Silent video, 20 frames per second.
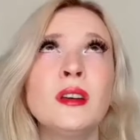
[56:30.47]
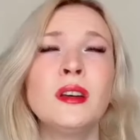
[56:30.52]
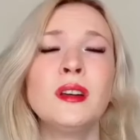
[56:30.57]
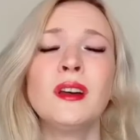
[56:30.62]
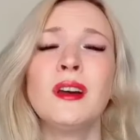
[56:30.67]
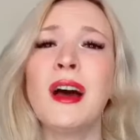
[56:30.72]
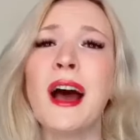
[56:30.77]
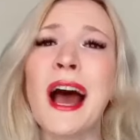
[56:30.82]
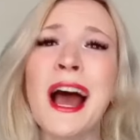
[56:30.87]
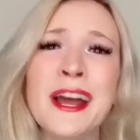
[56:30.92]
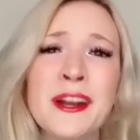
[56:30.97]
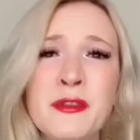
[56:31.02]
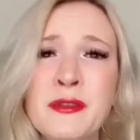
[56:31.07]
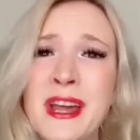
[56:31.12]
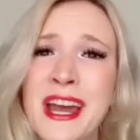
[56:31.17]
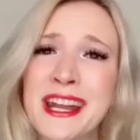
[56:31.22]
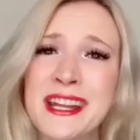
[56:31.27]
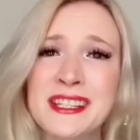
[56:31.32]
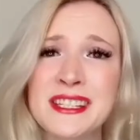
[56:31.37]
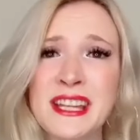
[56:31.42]
I don't get it,
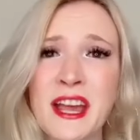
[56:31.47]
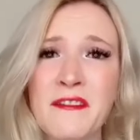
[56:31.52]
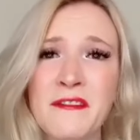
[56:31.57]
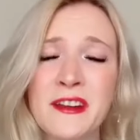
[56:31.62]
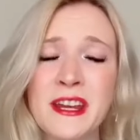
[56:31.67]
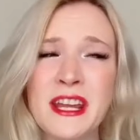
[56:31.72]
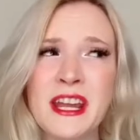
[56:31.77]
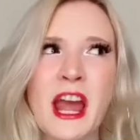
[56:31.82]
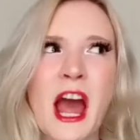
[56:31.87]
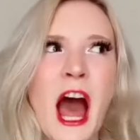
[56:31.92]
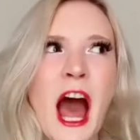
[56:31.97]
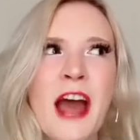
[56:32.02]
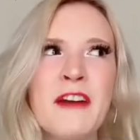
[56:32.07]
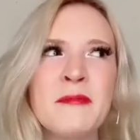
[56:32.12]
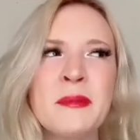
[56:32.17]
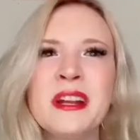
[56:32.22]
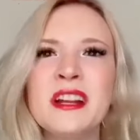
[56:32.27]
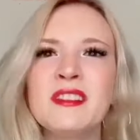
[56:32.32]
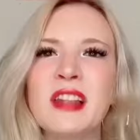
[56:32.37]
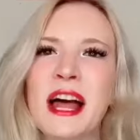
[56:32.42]
Stephanie. I've been
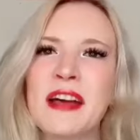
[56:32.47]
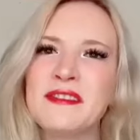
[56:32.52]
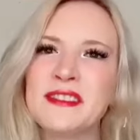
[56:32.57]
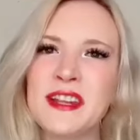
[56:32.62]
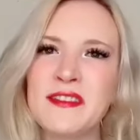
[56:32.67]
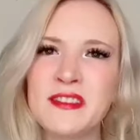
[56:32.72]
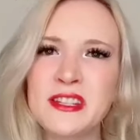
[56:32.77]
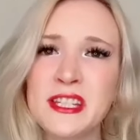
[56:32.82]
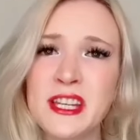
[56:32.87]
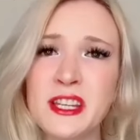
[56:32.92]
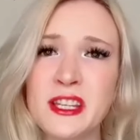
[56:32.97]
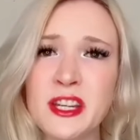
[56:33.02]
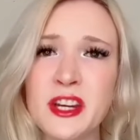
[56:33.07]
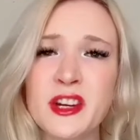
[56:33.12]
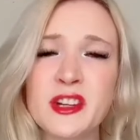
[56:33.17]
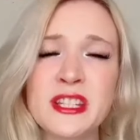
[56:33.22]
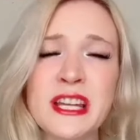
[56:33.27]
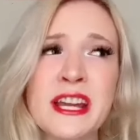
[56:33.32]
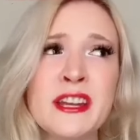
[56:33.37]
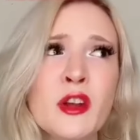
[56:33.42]
alive 17 years, and
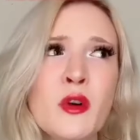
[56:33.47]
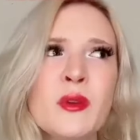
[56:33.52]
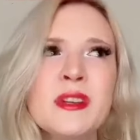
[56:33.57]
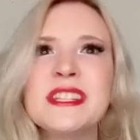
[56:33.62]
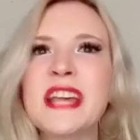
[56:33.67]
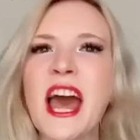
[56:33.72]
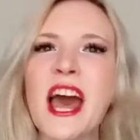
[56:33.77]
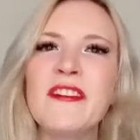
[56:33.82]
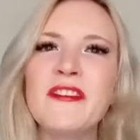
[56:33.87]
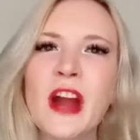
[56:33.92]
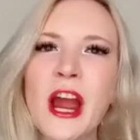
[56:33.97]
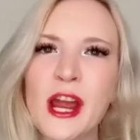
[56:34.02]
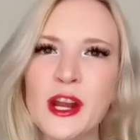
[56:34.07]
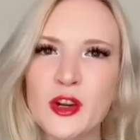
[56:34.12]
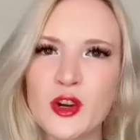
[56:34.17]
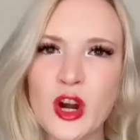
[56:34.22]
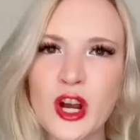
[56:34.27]
no one's ever had a crush on-